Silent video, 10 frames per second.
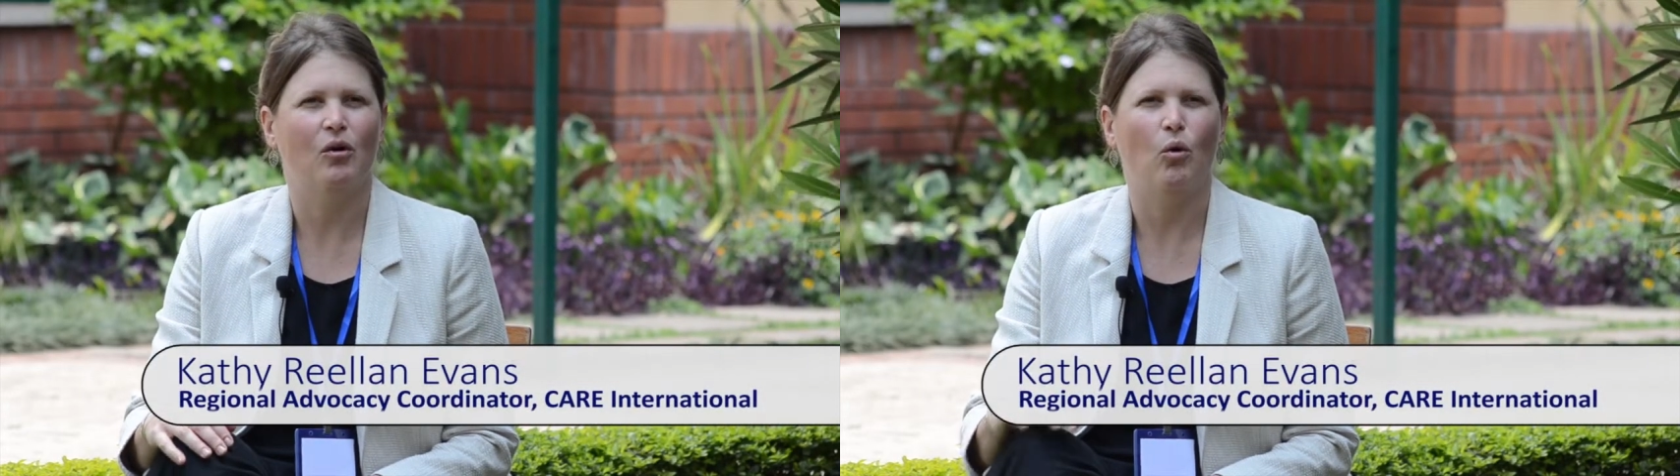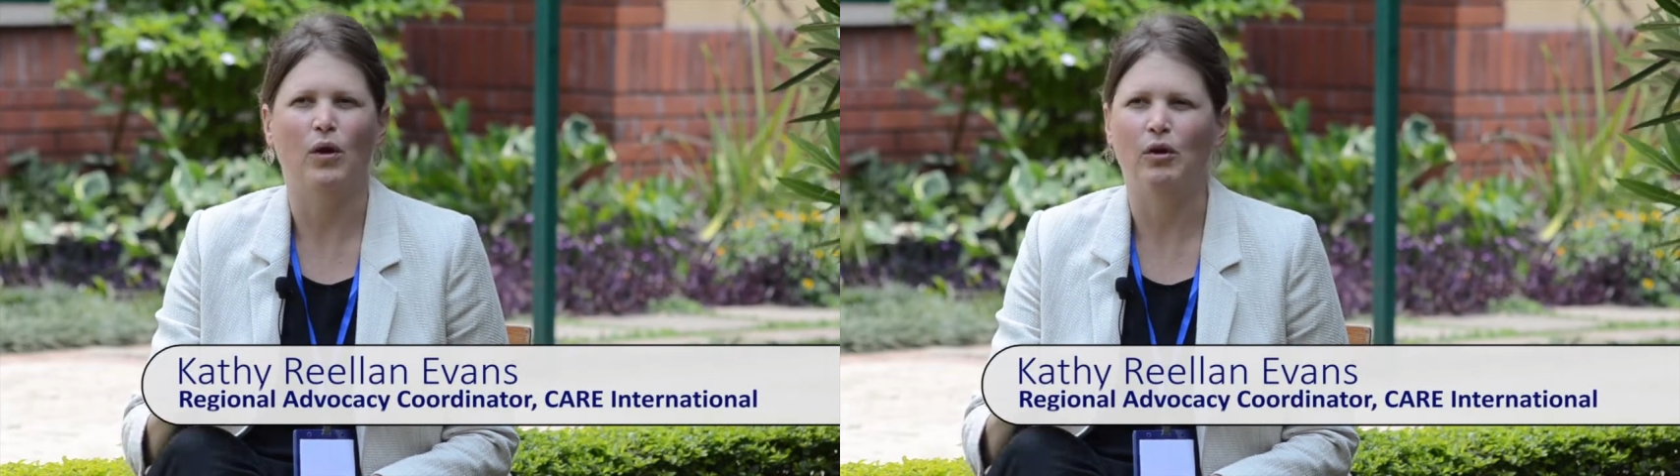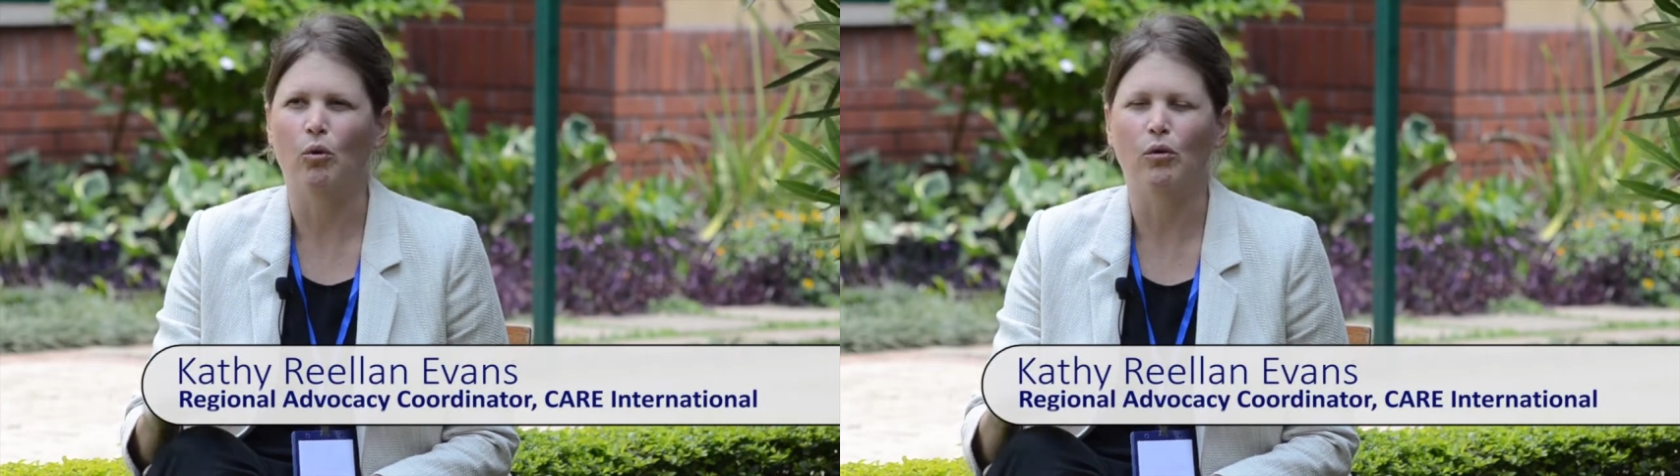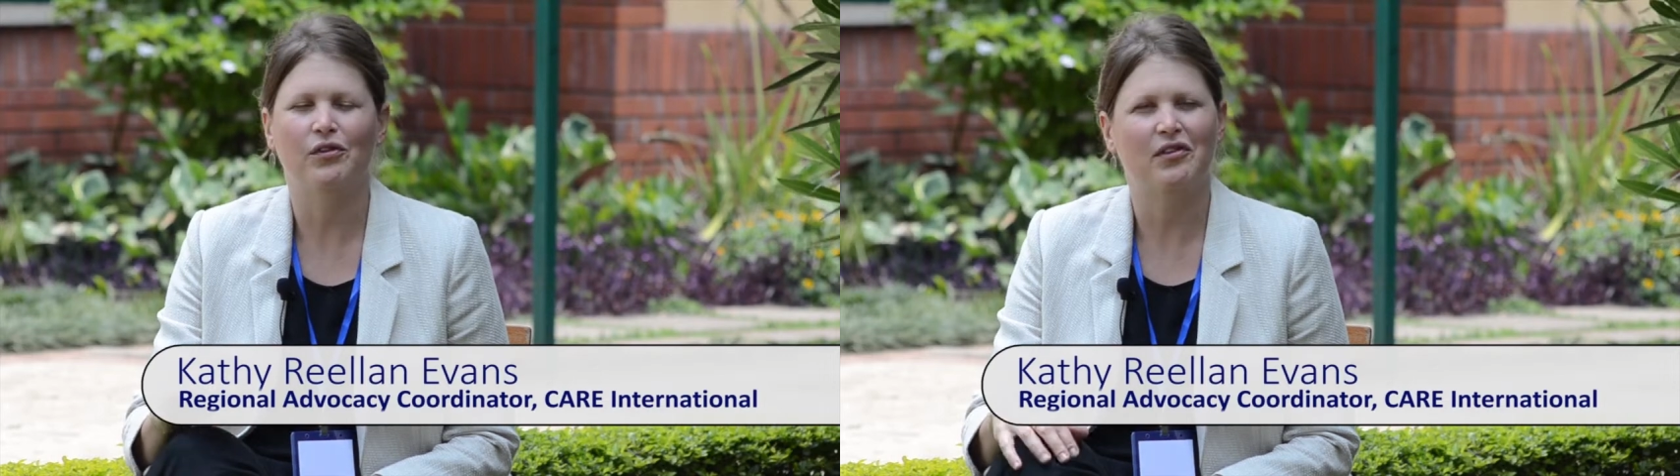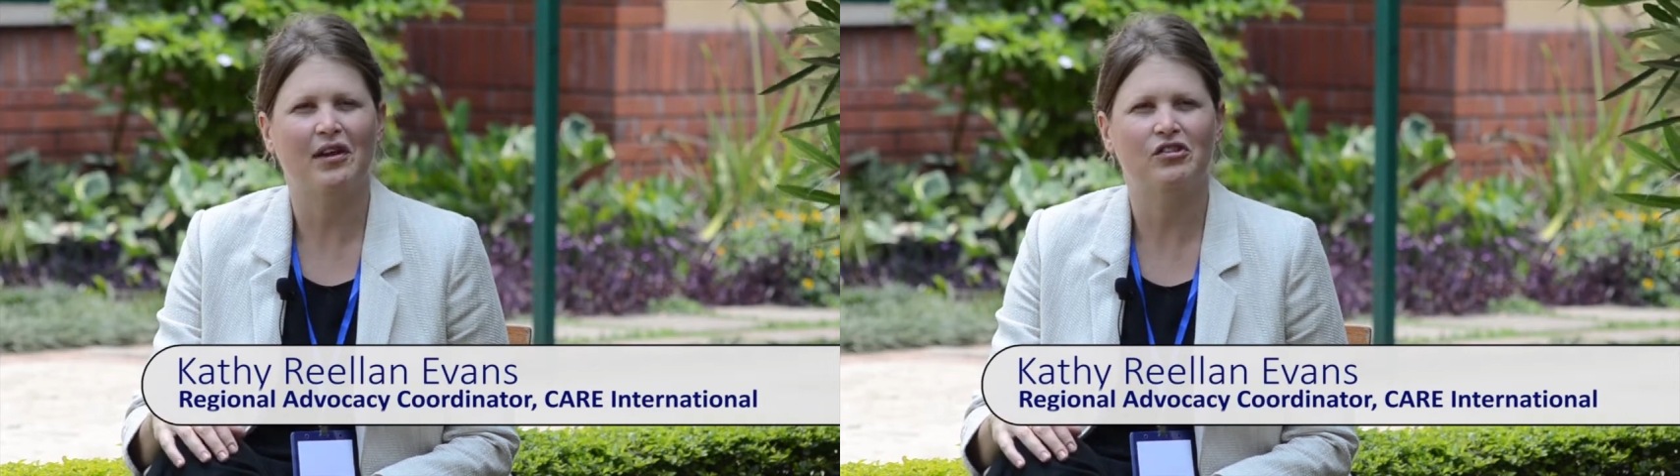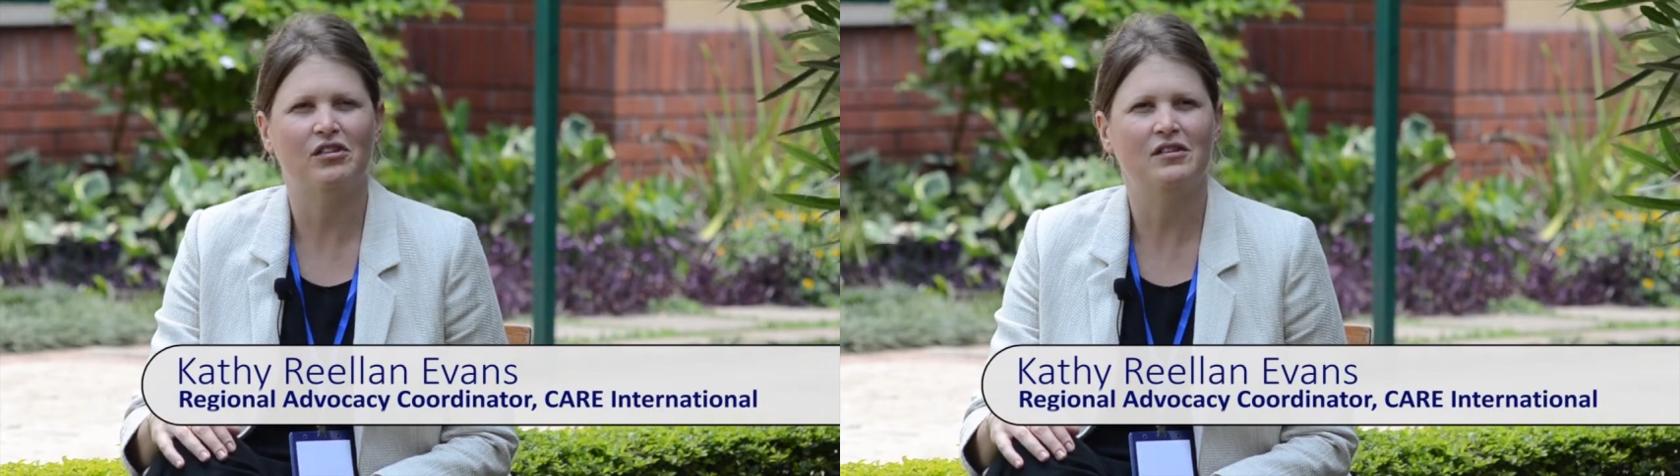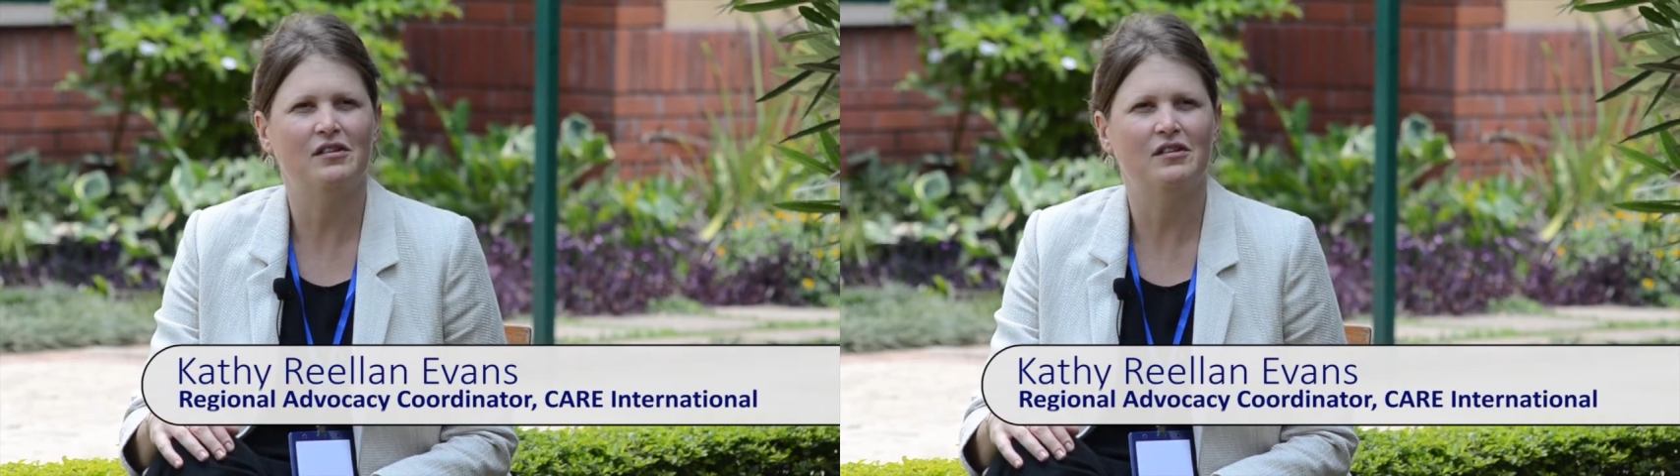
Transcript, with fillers: uh, in all the sessions,